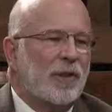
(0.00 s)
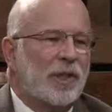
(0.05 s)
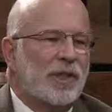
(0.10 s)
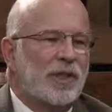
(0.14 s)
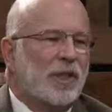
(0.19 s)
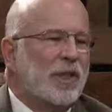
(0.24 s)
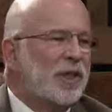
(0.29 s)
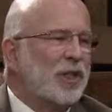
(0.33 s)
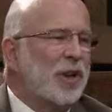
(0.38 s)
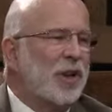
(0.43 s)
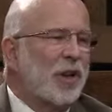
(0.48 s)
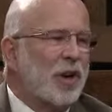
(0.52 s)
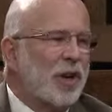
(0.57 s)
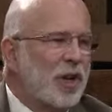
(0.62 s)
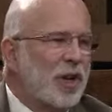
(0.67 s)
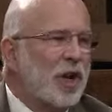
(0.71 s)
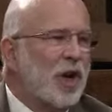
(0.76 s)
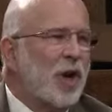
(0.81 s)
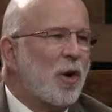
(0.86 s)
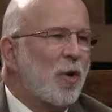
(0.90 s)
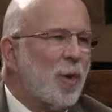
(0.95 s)
it's just hard to
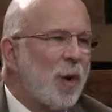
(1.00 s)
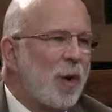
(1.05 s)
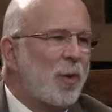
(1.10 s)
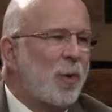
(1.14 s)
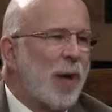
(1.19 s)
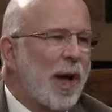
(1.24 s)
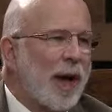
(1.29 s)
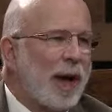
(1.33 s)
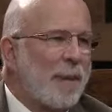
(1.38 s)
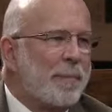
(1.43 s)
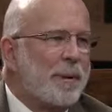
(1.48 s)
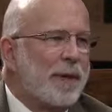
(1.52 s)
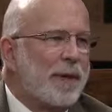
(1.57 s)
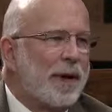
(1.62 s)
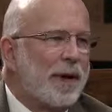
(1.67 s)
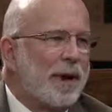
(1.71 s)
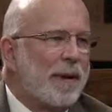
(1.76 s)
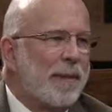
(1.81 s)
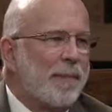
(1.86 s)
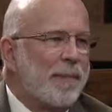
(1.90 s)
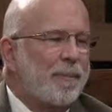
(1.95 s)
know what will happen
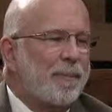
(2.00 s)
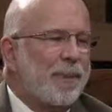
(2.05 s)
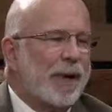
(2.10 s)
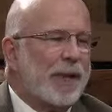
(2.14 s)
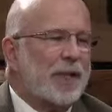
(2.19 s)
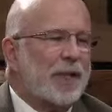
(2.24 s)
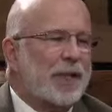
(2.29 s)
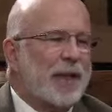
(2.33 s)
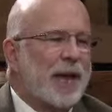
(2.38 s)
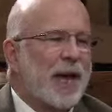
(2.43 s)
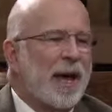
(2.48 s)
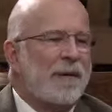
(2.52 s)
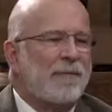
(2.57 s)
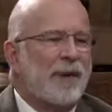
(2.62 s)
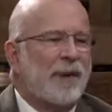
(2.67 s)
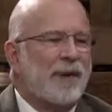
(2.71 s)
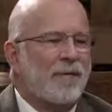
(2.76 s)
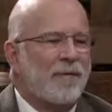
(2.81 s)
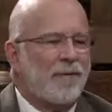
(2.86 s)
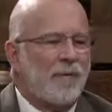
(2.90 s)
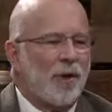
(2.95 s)
there because to have
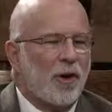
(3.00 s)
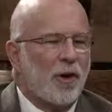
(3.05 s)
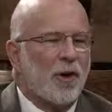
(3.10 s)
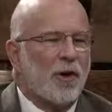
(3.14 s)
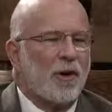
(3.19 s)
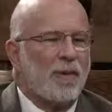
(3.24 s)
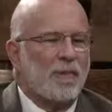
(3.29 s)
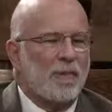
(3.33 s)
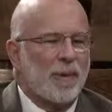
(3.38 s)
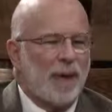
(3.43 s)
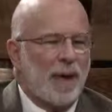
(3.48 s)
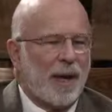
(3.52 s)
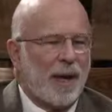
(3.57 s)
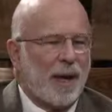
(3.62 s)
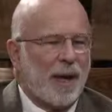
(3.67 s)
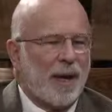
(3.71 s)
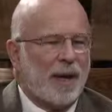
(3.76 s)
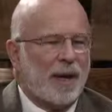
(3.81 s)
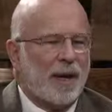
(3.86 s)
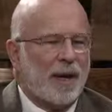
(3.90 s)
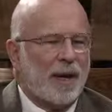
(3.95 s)
a firm
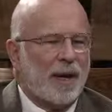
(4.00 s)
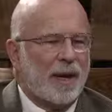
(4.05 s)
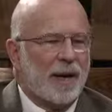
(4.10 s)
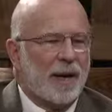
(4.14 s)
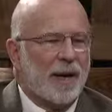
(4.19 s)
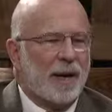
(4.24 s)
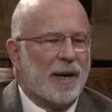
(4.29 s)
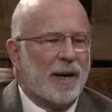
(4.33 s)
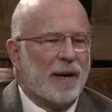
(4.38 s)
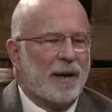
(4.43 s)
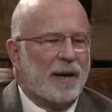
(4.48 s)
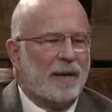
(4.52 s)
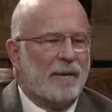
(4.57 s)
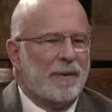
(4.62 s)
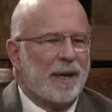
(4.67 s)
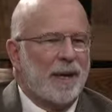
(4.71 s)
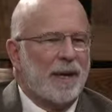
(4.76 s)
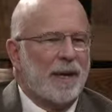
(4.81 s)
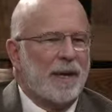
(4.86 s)
and uh,